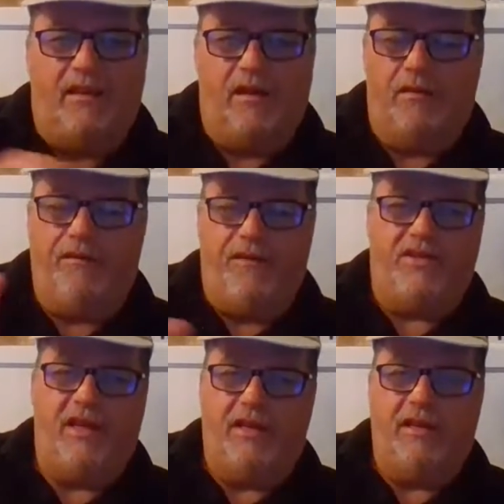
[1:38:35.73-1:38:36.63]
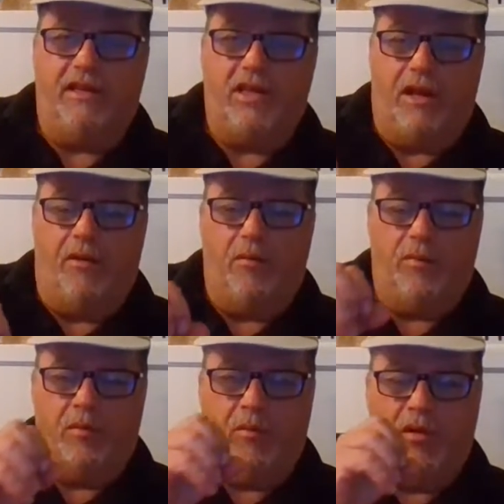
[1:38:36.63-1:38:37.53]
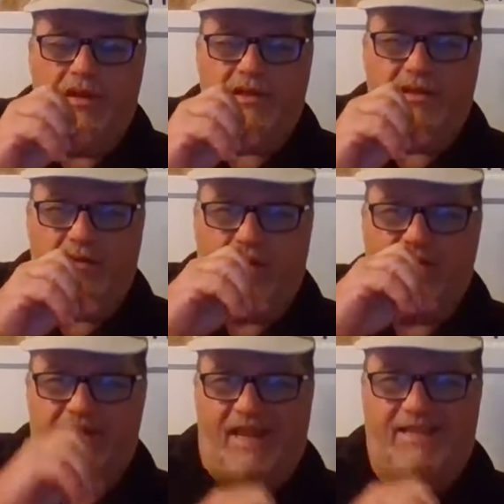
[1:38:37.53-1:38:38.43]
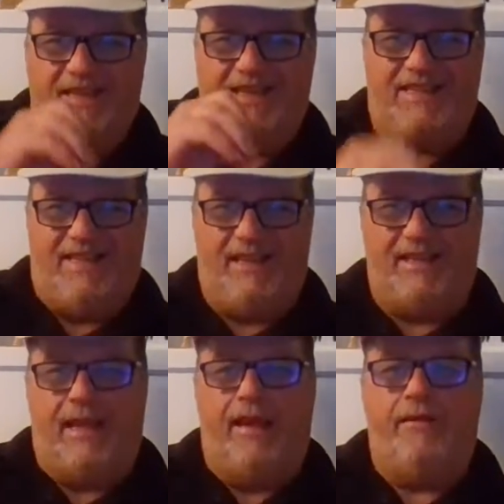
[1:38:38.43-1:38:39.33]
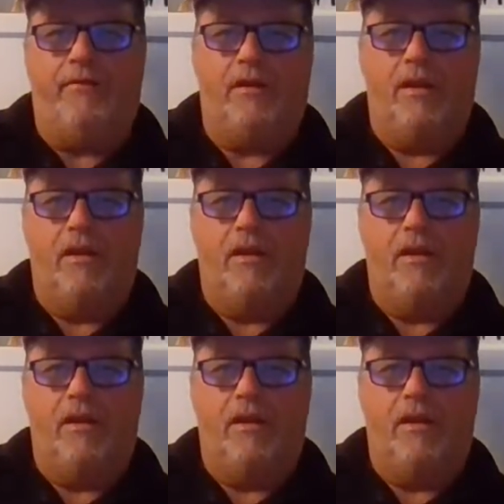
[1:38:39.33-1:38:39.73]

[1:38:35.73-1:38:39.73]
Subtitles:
I don't know if you've seen the channel, but mine's like a static sit down.